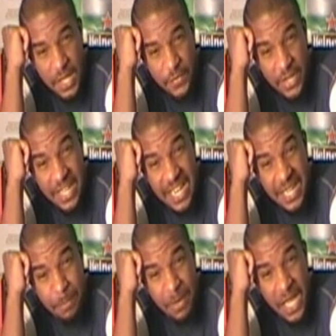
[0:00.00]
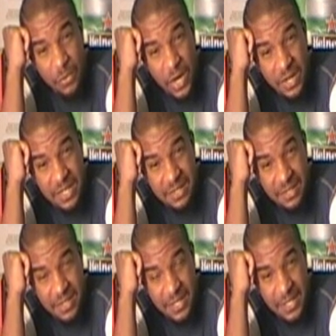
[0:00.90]
If you hear that in the background, that's
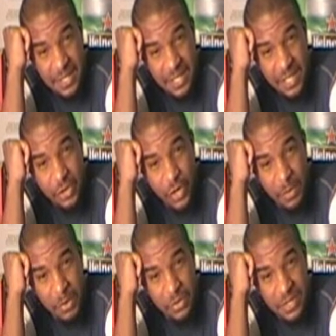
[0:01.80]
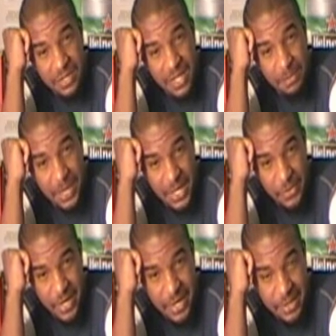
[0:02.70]
the illegal immigrants cutting my
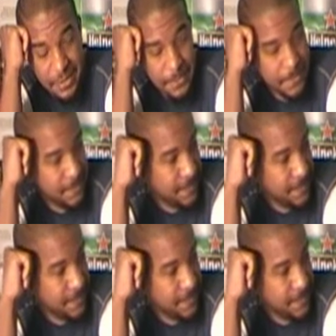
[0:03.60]
grass.